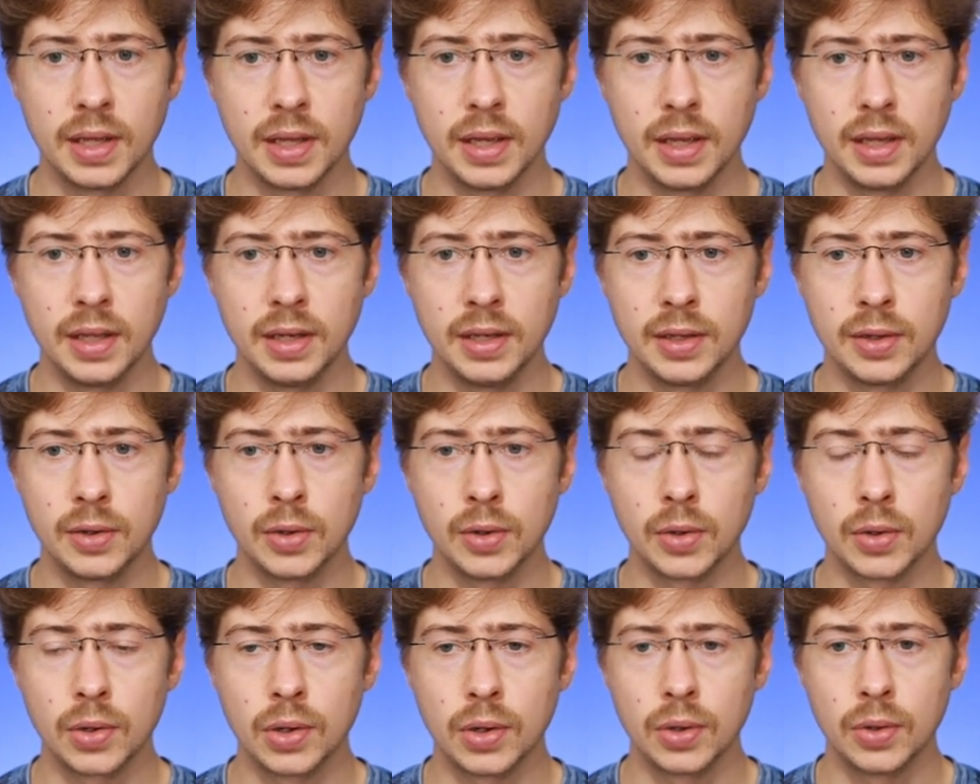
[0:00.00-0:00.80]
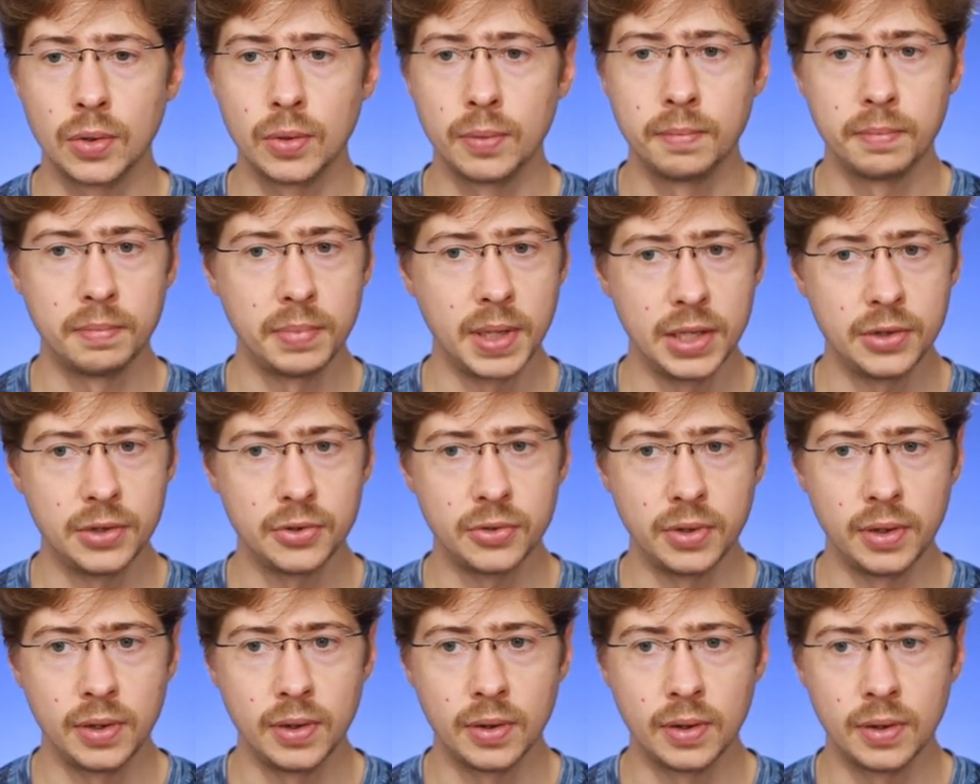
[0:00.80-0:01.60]
Indiegogo,
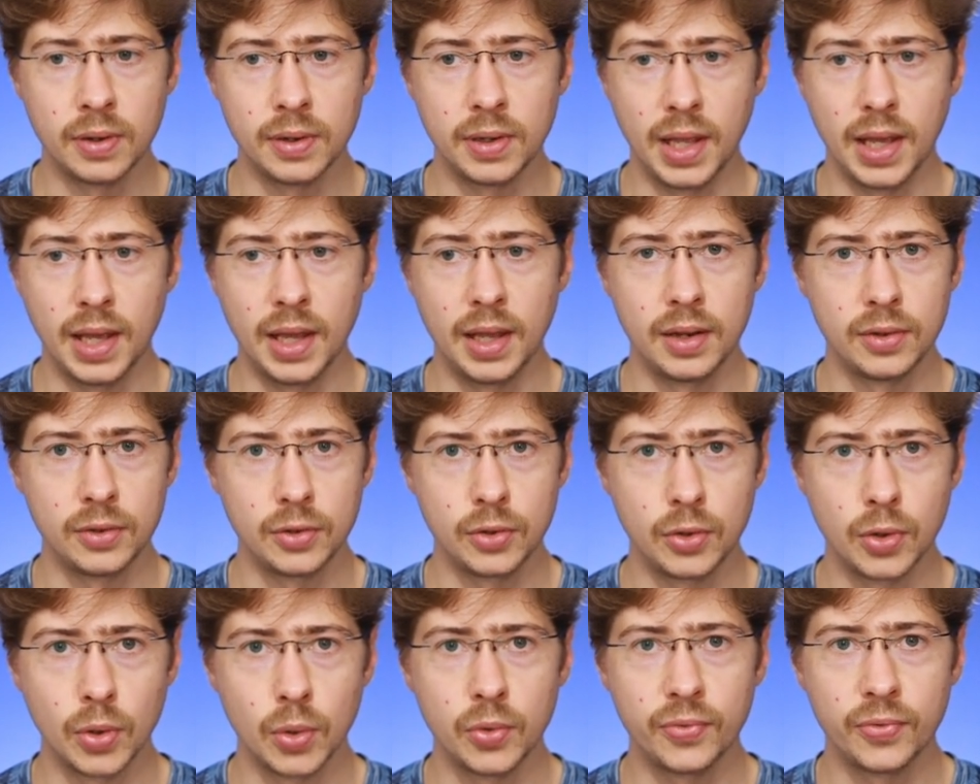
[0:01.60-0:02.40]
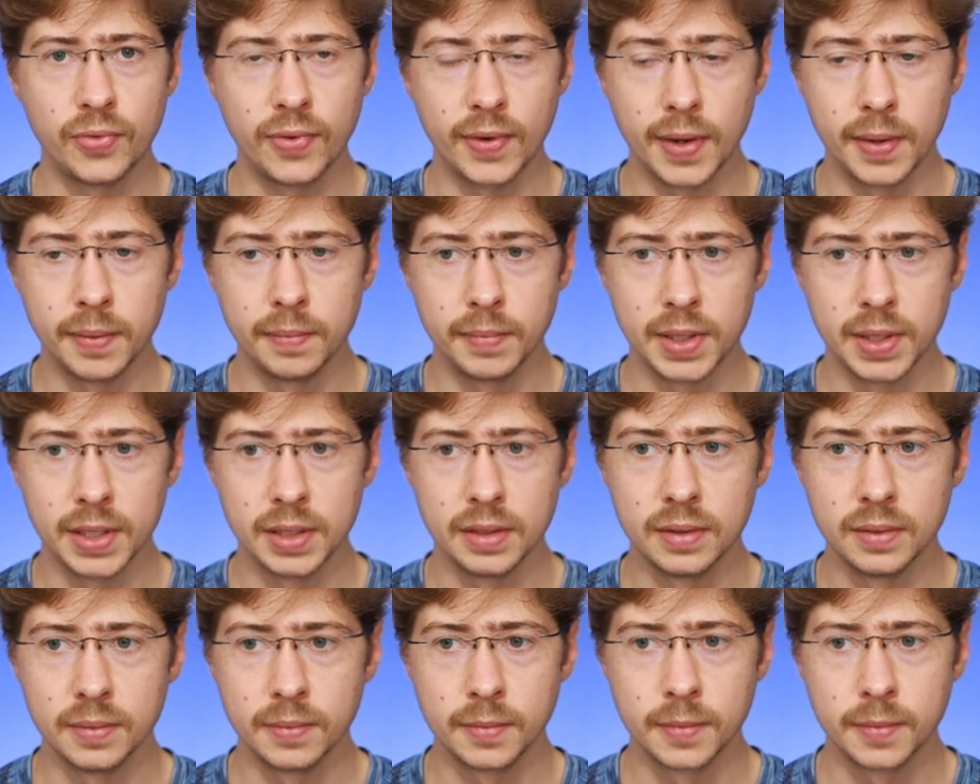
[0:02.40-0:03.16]
Patreon, and GoFundMe.